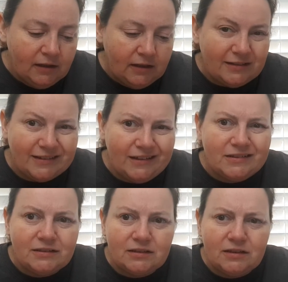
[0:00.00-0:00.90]
it's,
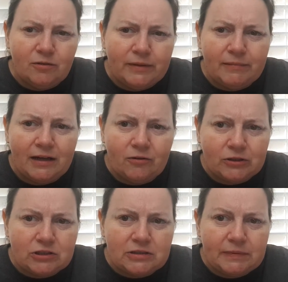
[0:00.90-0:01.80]
it's, it'll be my
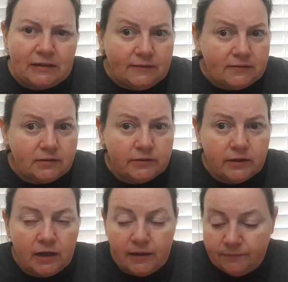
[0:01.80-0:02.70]
largest piece
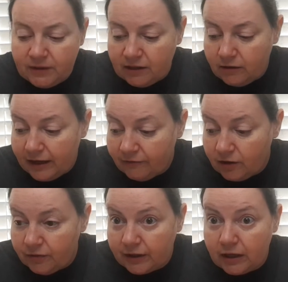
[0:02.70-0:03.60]
um, that I'll have
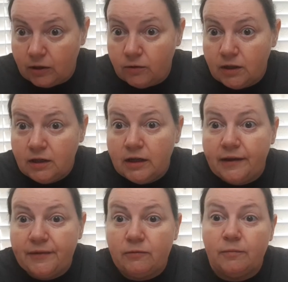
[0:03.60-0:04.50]
on the go.
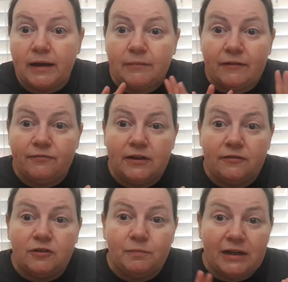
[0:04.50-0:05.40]
And that will make my
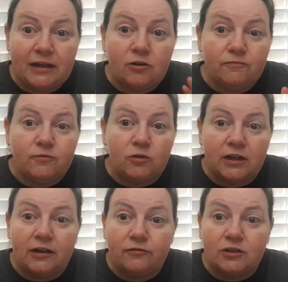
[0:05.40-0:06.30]
fifth big full
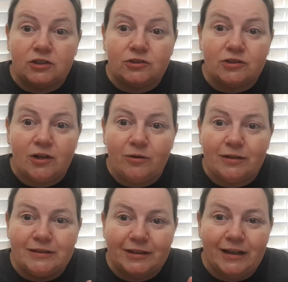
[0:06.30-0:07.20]
coverage. So
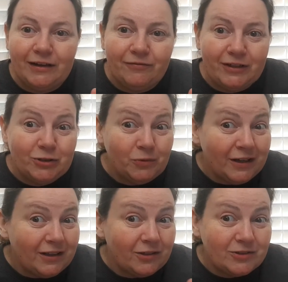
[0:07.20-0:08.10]
until I finish one
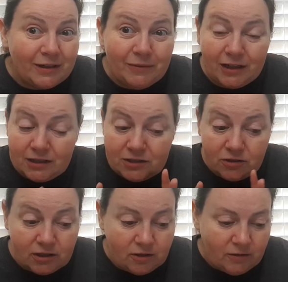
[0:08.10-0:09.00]
of those, I'm not going to
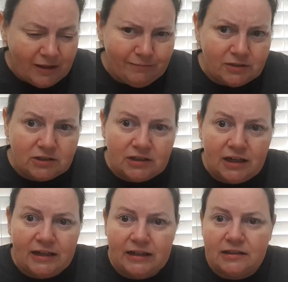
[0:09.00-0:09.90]
start a new one. I'm just,
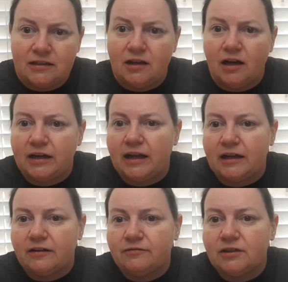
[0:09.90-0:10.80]
I need to not
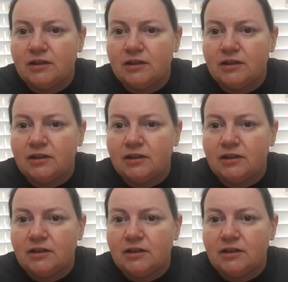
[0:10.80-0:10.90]
have